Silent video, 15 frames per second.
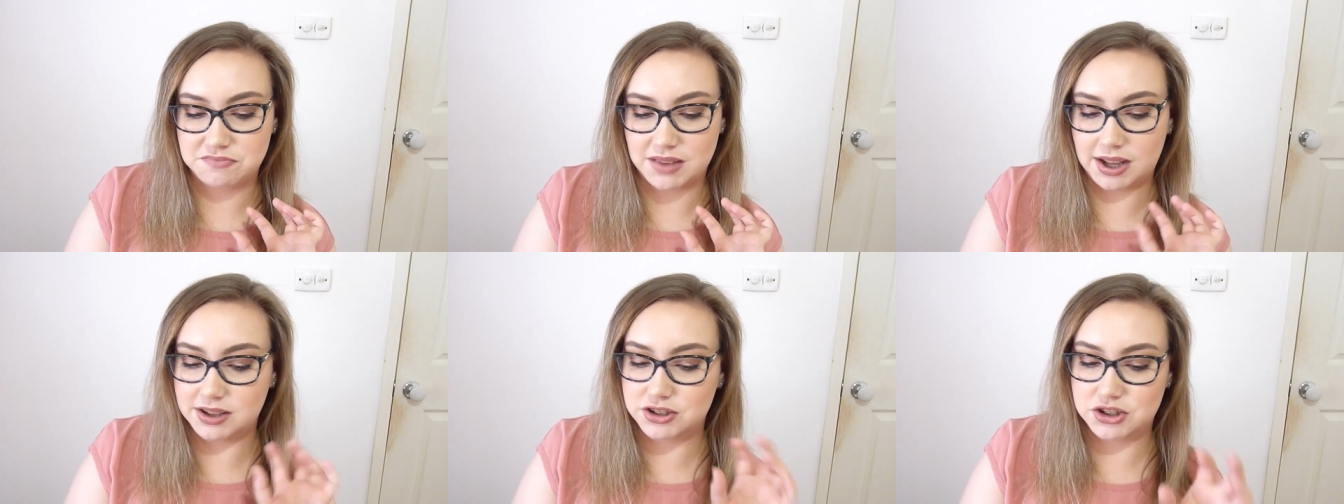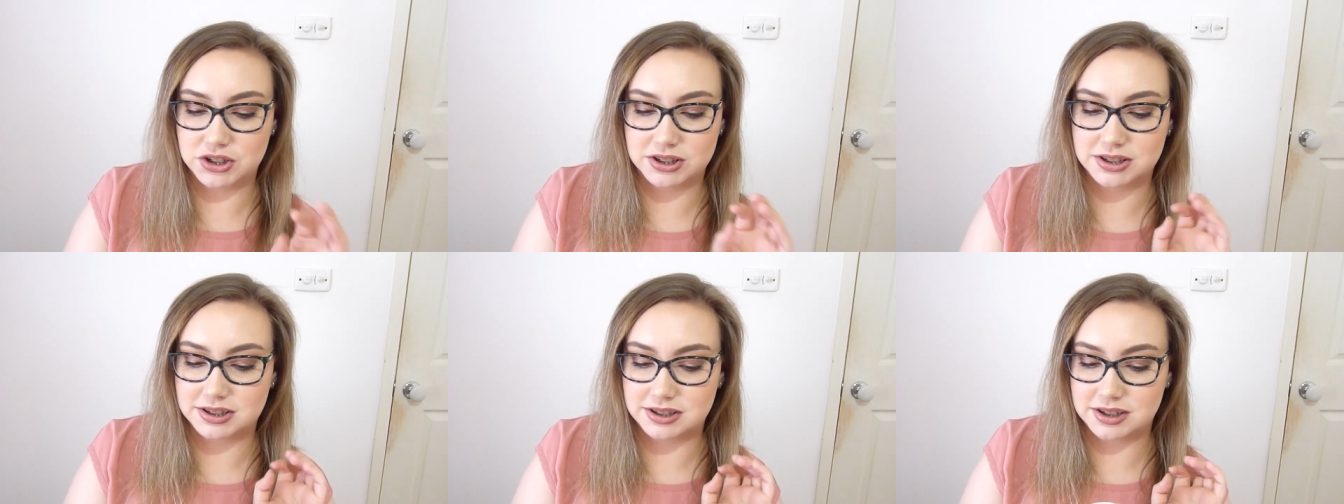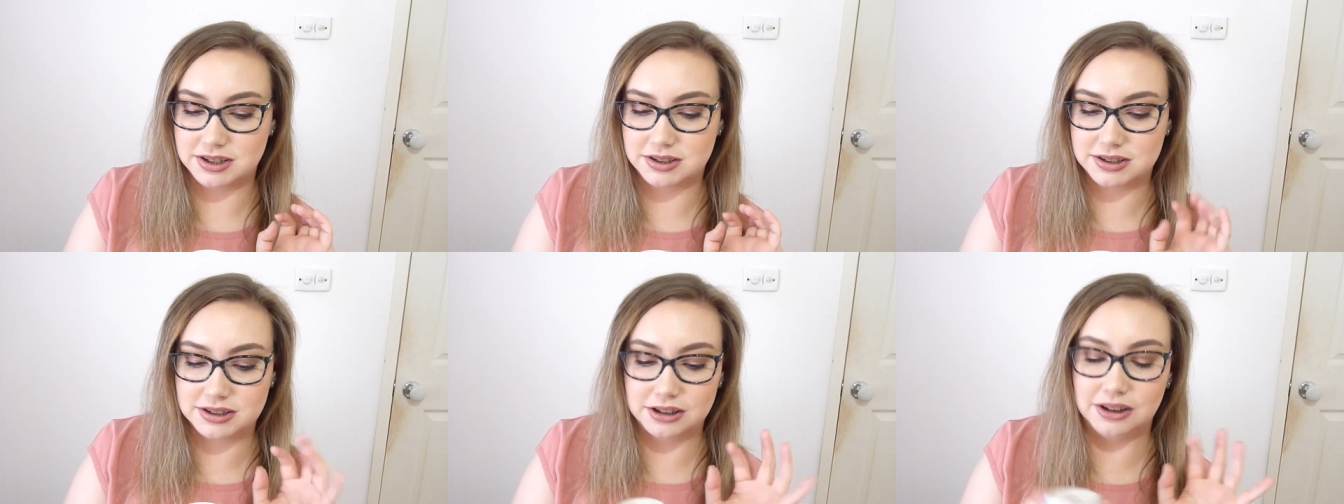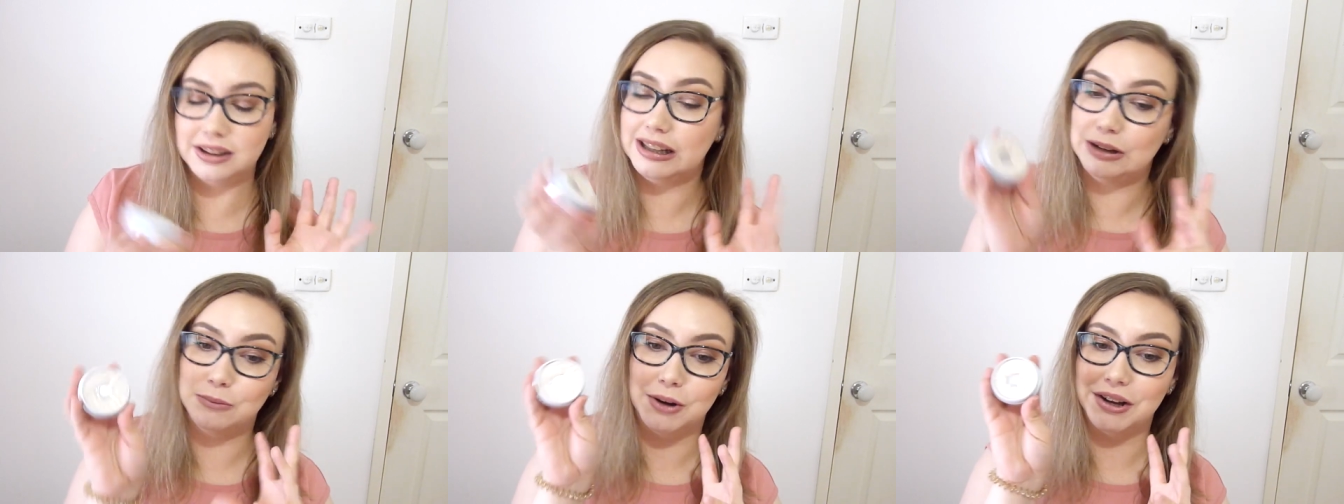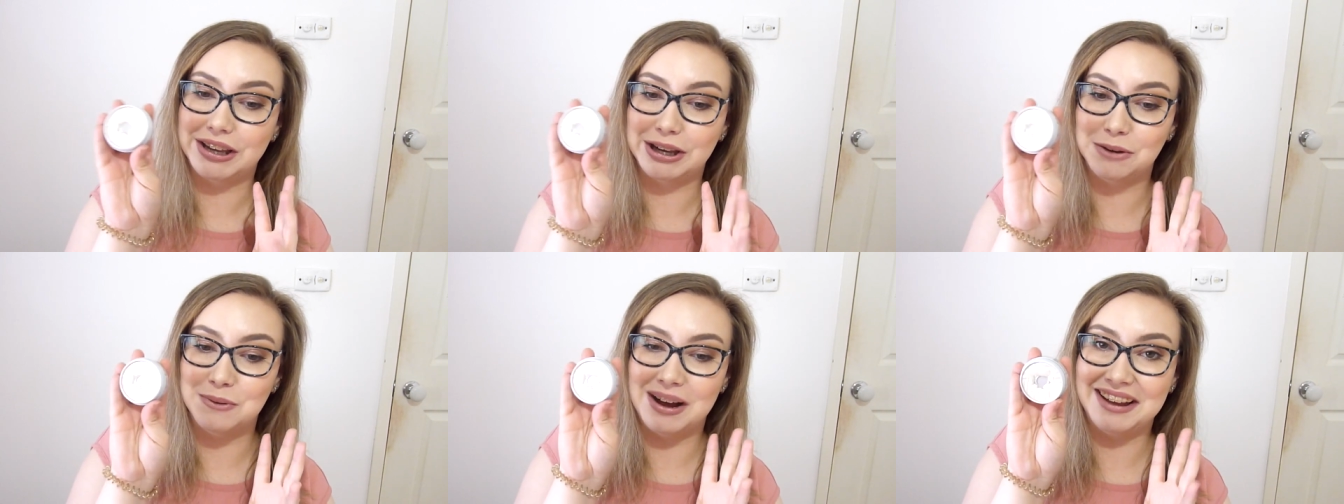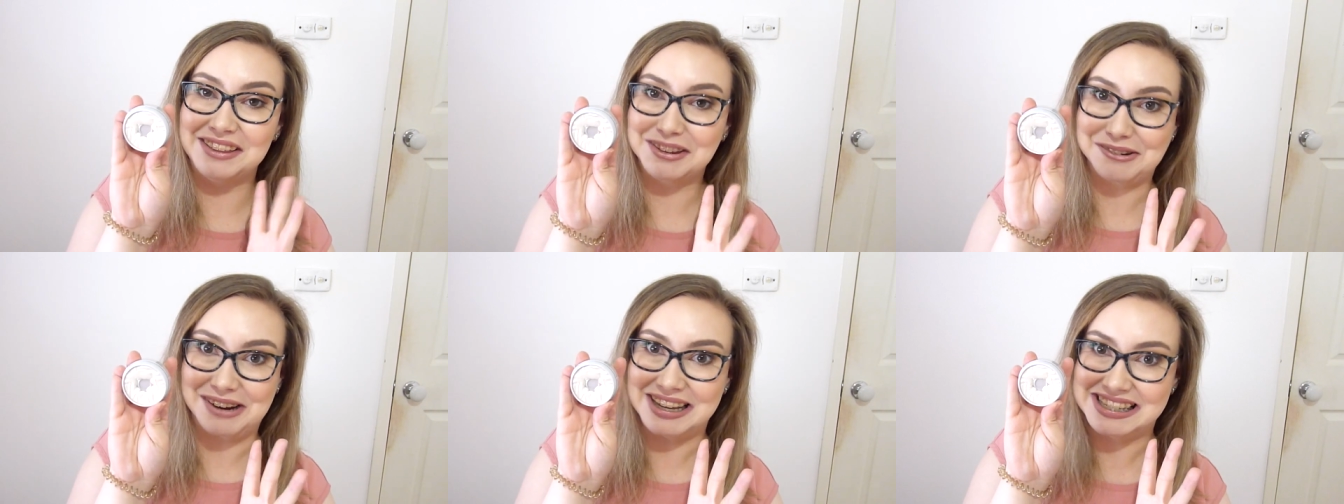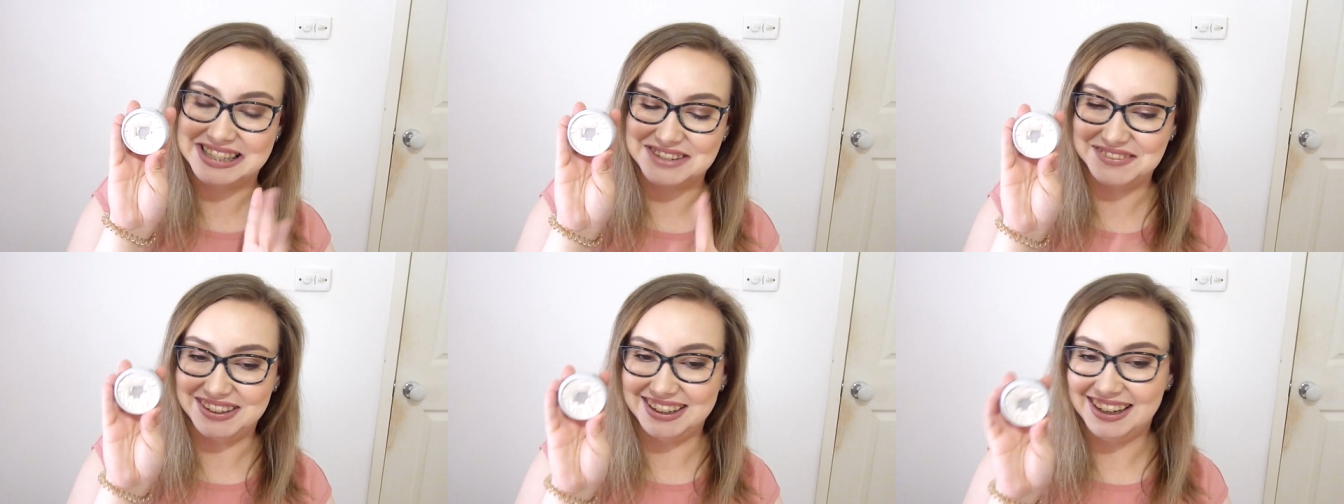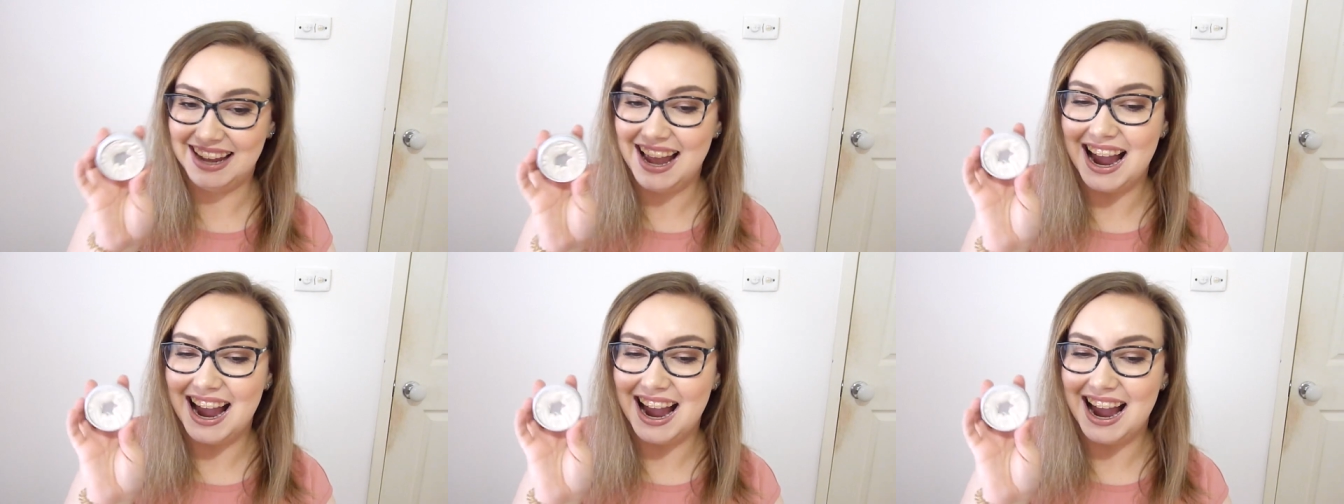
It's just slowly working away the rest of it.